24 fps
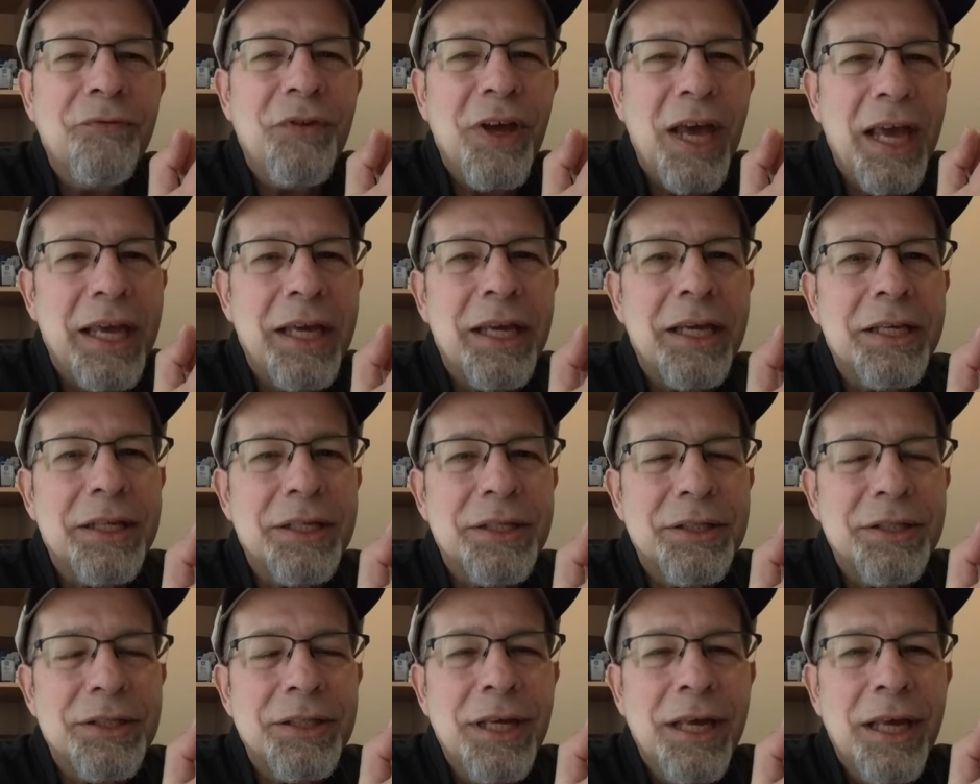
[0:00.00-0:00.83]

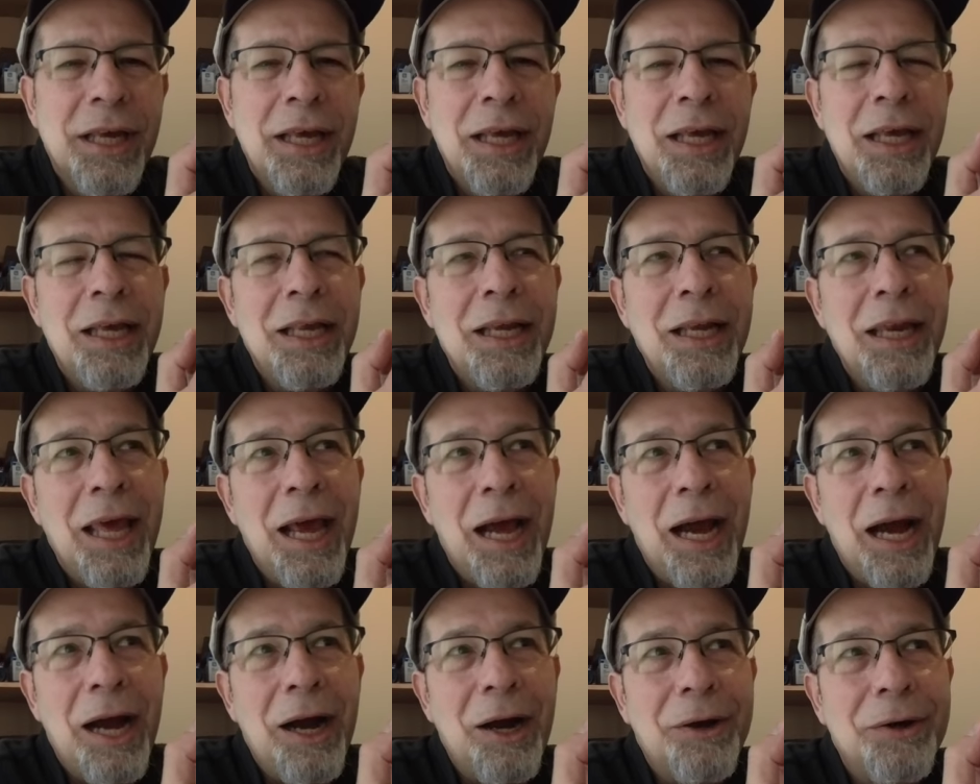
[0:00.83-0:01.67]
Vegas.
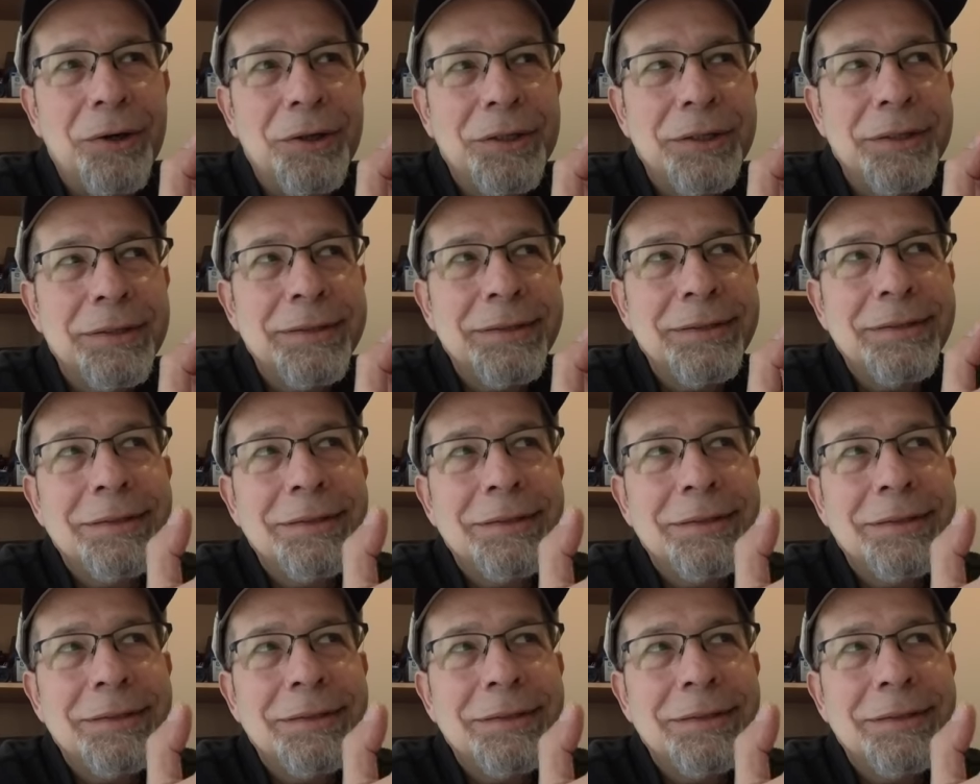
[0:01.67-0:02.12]
Now,